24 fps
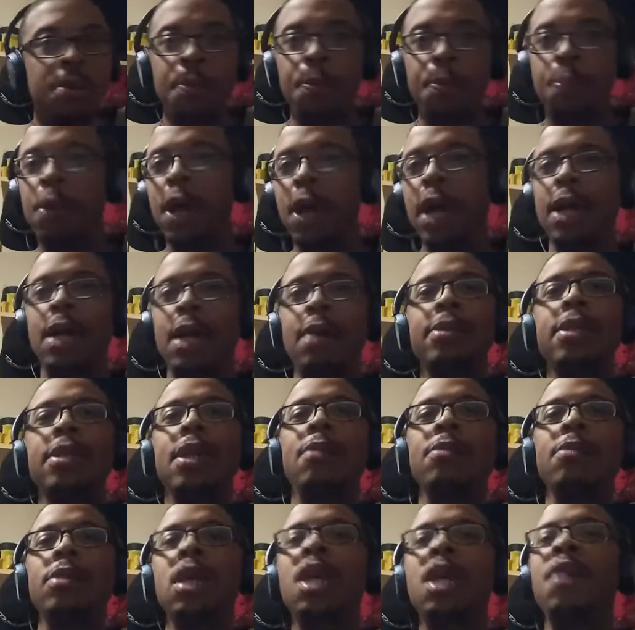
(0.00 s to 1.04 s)
Plug it up to
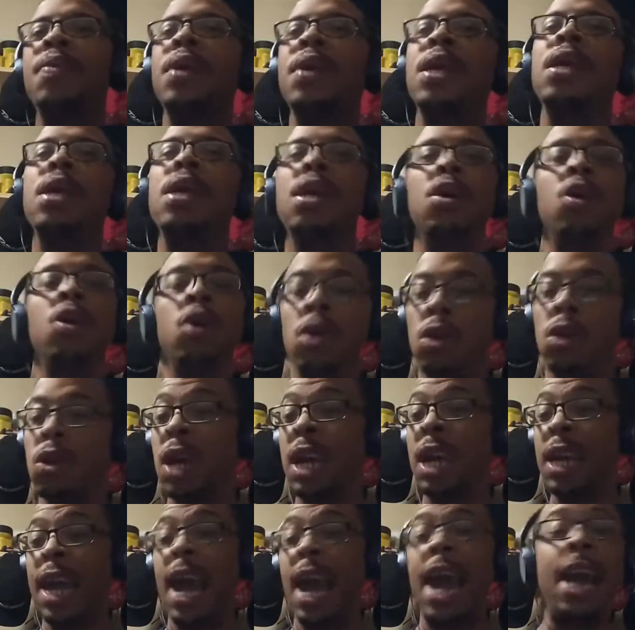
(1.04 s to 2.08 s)
your TV. You
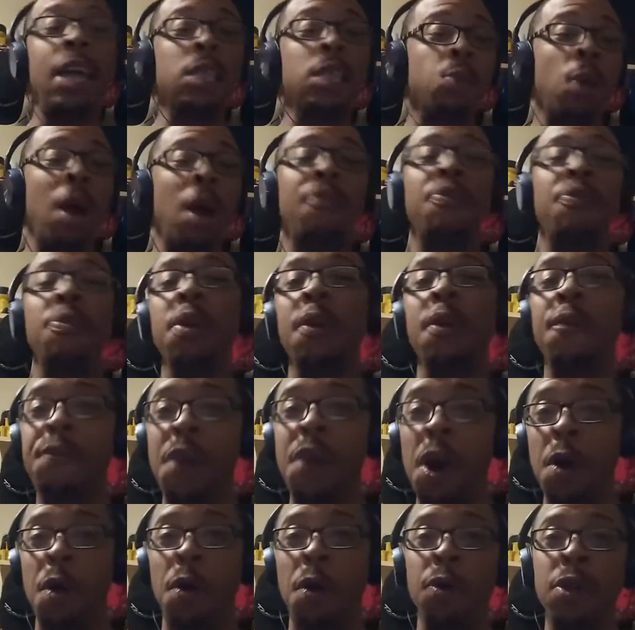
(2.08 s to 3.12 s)
could cast right from your
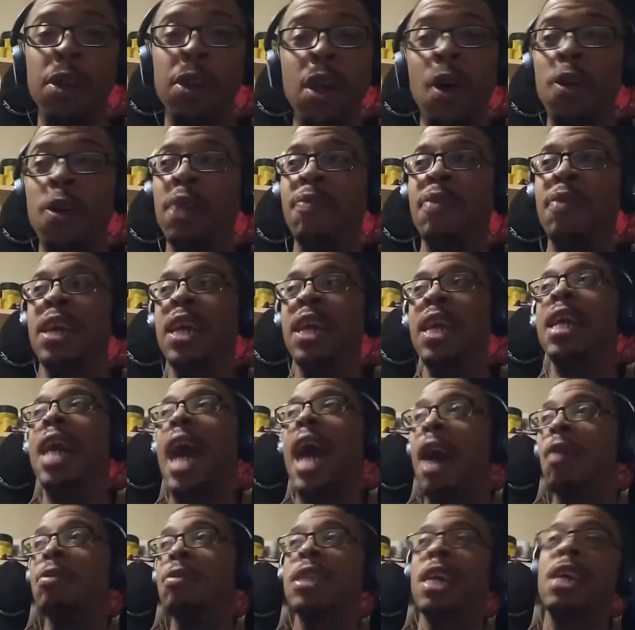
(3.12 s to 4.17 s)
phone. You don't even need
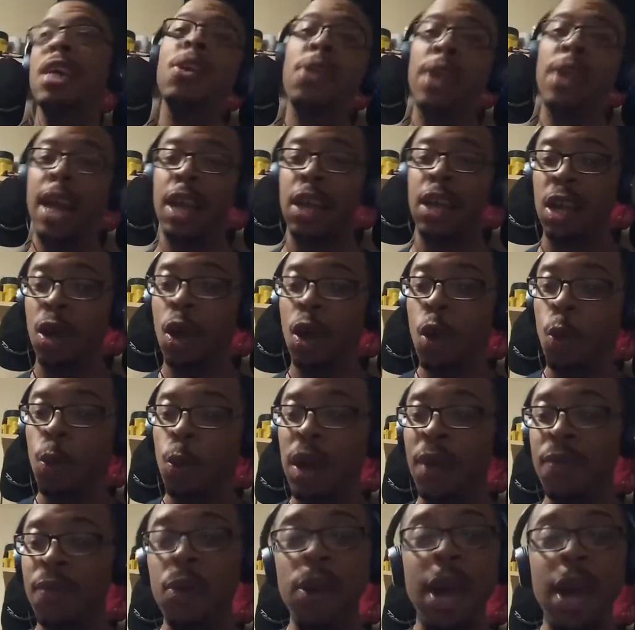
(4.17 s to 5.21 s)
house internet.
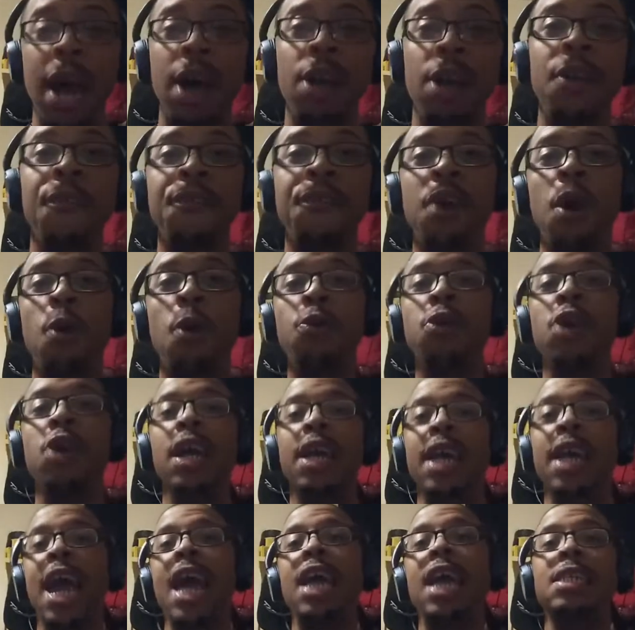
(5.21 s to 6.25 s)
Whatever you got on your phone, you could
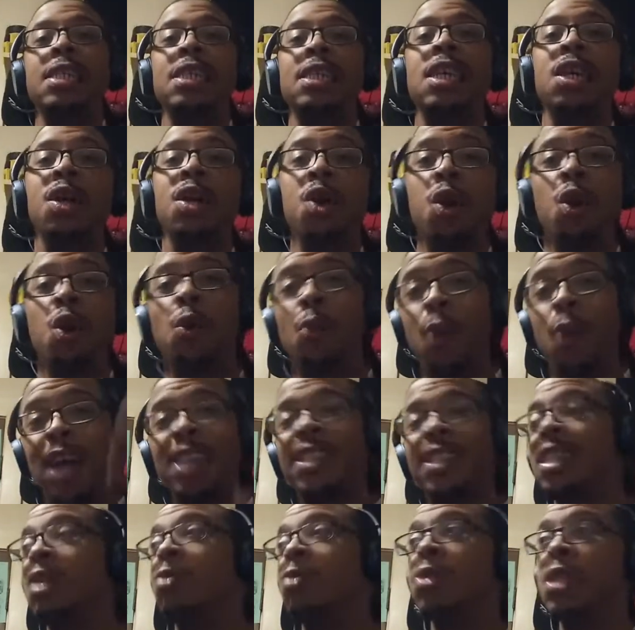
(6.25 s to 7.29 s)
cast it right
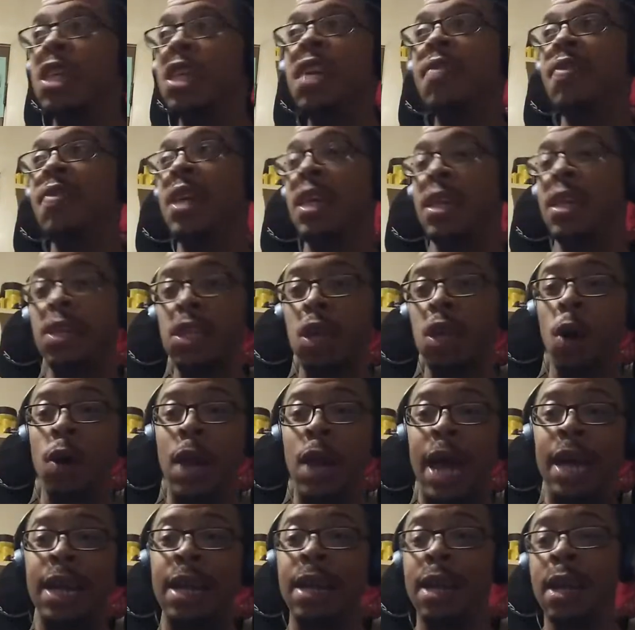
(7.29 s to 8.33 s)
to your TV. So
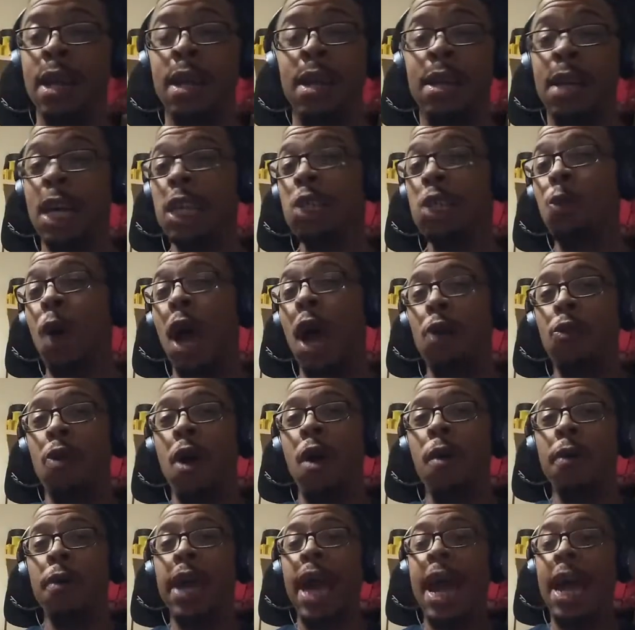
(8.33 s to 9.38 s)
like that's why
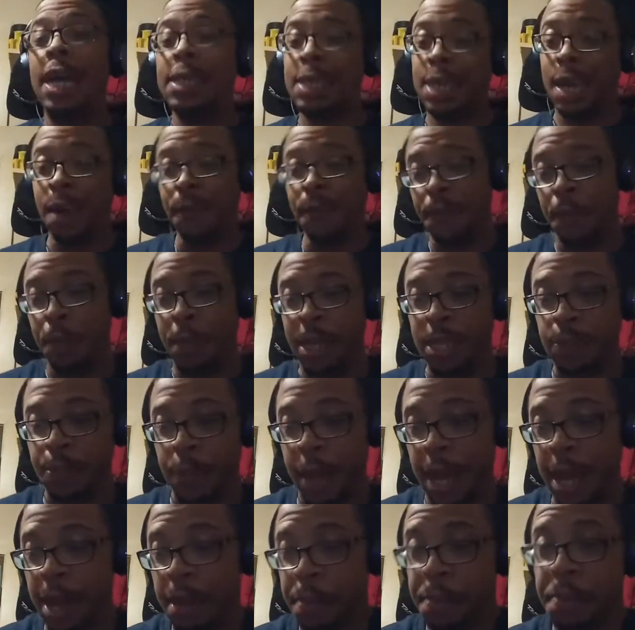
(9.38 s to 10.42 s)
Chromecast infamous,
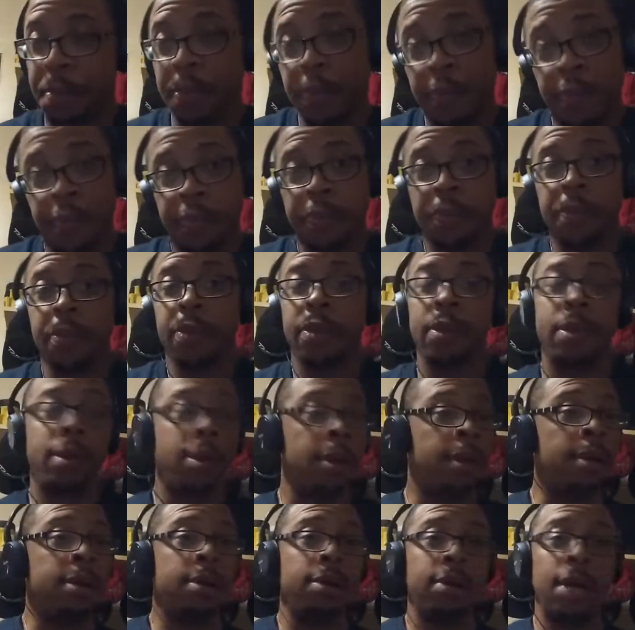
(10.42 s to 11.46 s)
man.
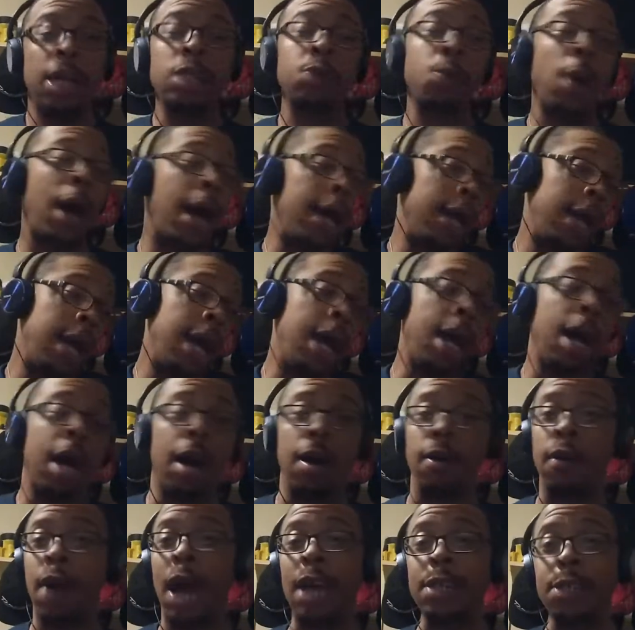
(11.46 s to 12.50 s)
That's why, yeah,
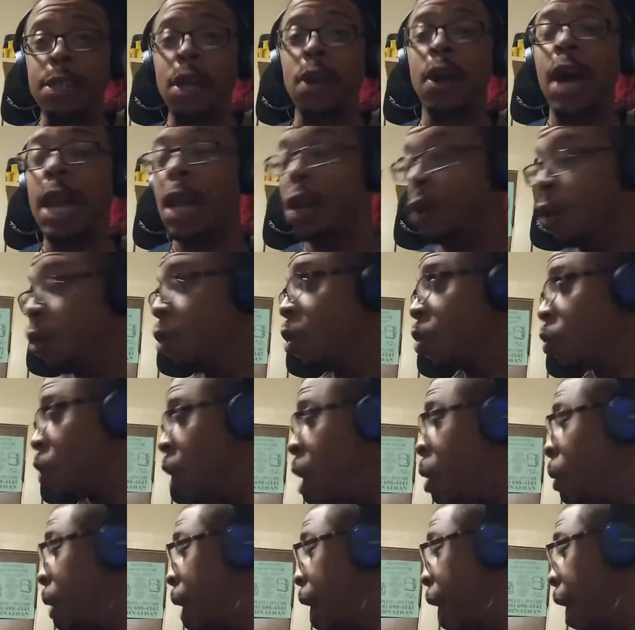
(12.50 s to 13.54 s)
I still got a Google
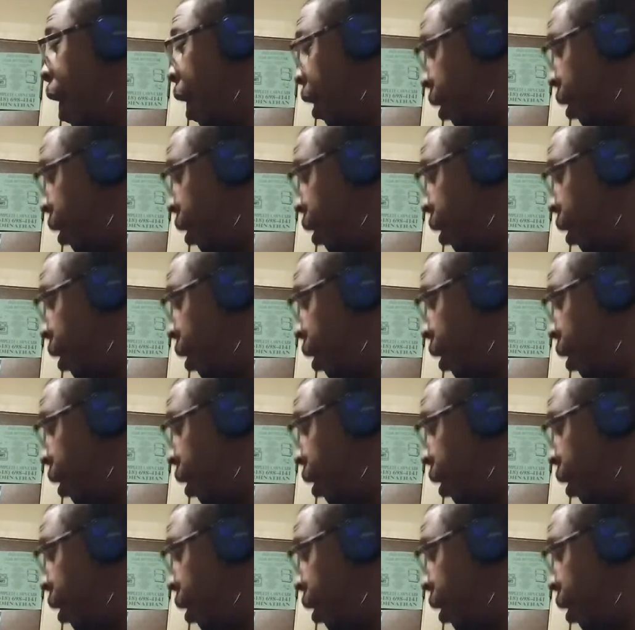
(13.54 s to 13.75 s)
Chromecast.